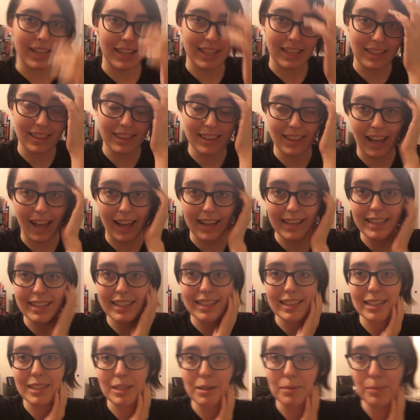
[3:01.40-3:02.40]
like the
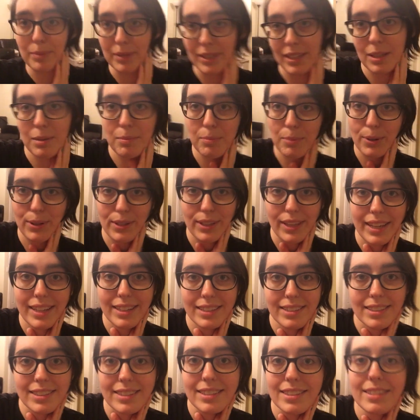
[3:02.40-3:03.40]
IKEA Billy
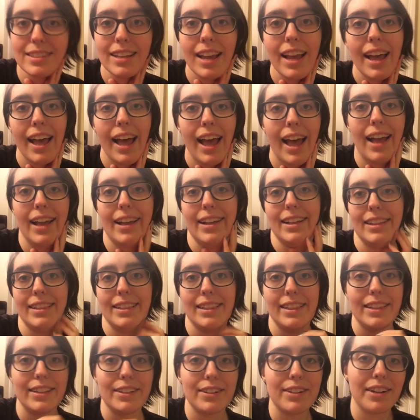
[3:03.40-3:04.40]
bookcases
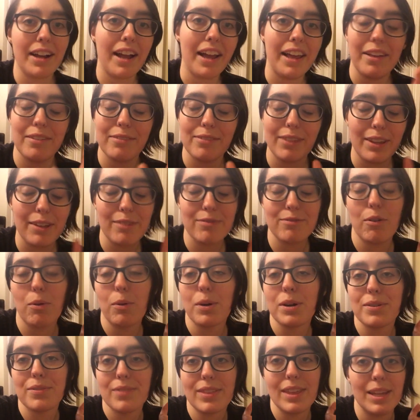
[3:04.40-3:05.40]
and there I have like
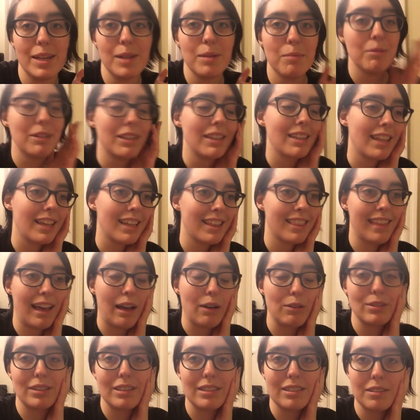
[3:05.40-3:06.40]
four of them and like
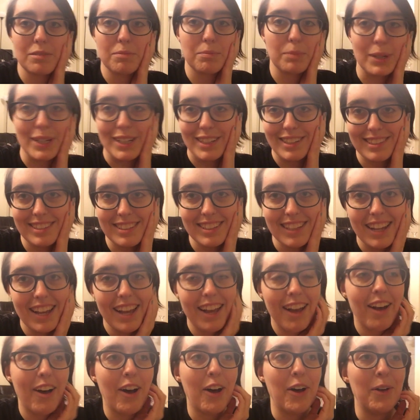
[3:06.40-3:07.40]
thousands of books.
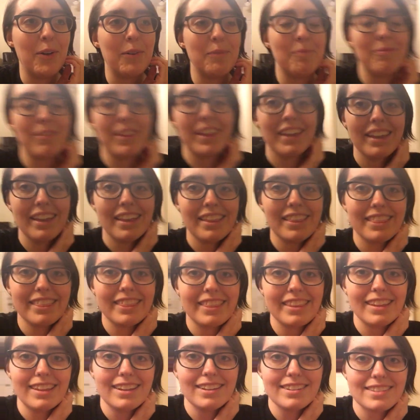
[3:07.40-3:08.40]
Um,
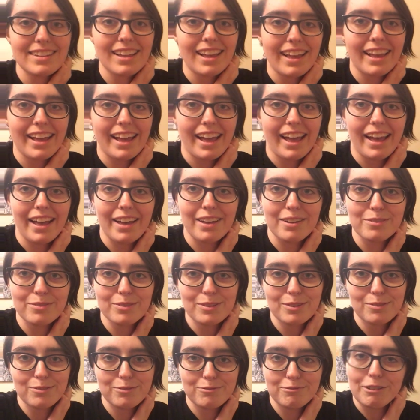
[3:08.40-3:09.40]
this I
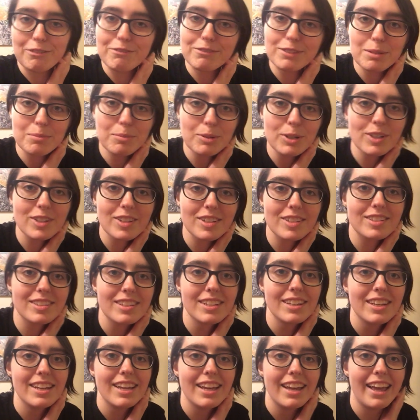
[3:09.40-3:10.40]
have 50
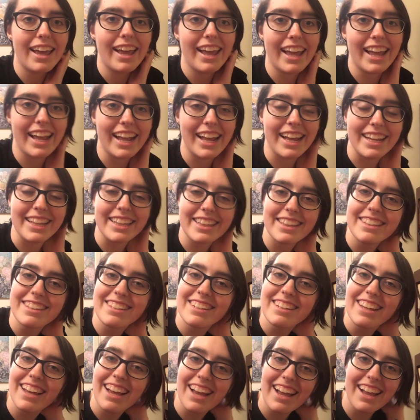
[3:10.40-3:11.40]
books and
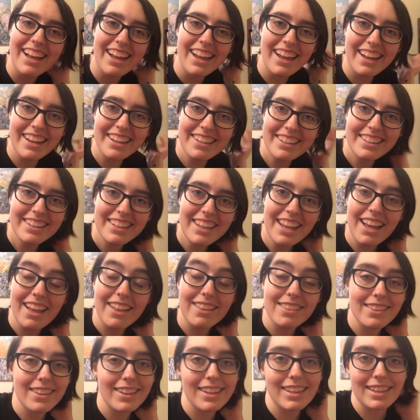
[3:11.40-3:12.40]

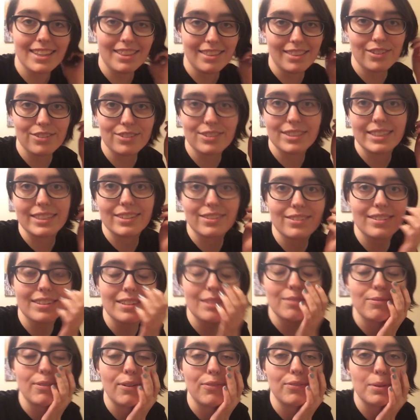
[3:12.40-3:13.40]
yeah, like there's
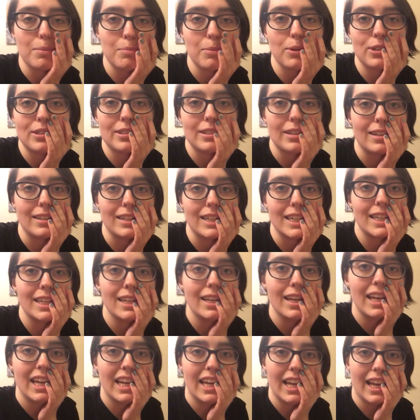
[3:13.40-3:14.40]
literally 50 books on it
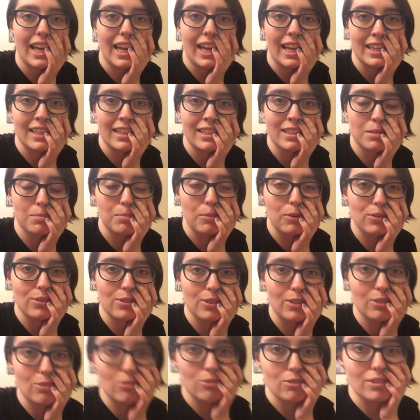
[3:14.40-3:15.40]
and it's
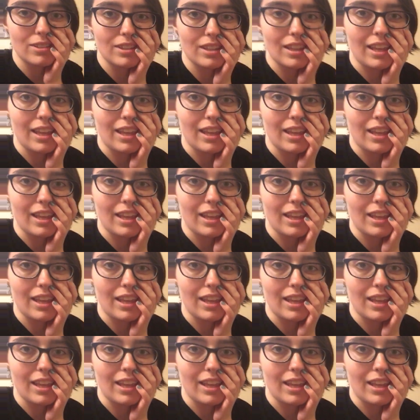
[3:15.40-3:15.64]
mostly just